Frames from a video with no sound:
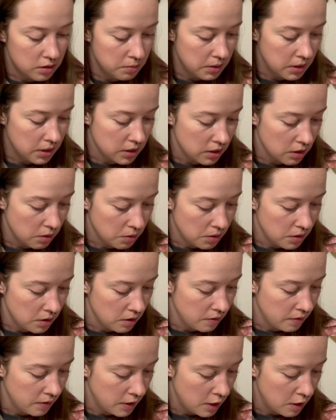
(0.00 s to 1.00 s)
because I wanted to
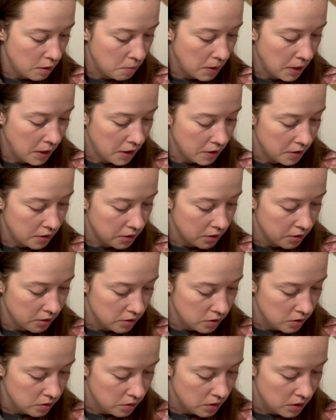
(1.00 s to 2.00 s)
find a pattern
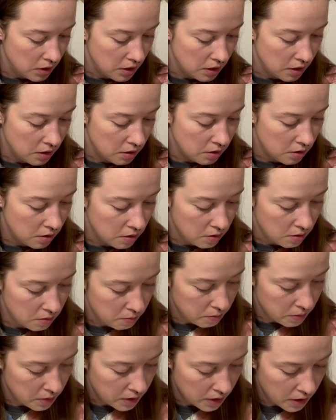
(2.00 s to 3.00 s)
to knit
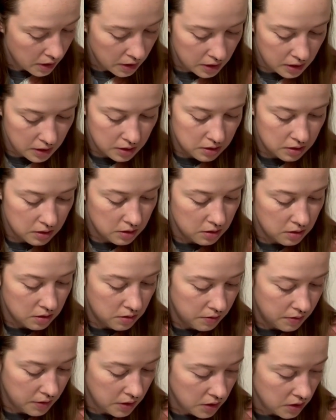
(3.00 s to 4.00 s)
my niece's
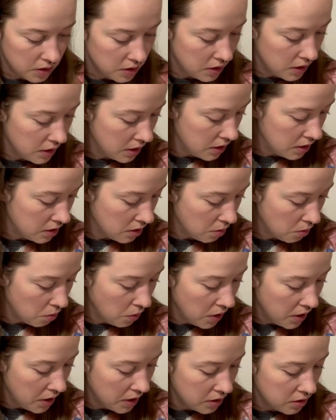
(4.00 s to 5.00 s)
fiance some
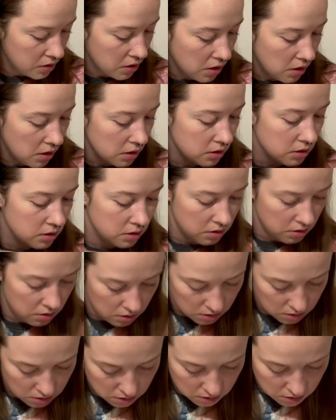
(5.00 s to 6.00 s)
wedding socks.
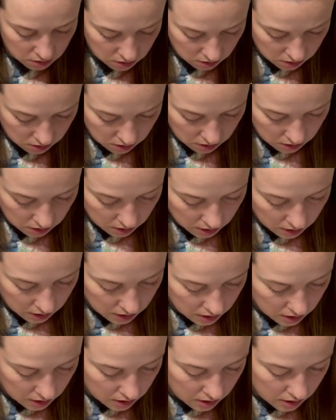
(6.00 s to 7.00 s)

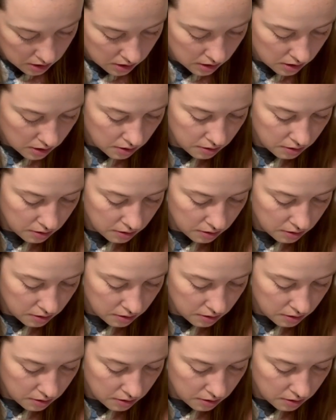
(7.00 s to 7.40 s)
And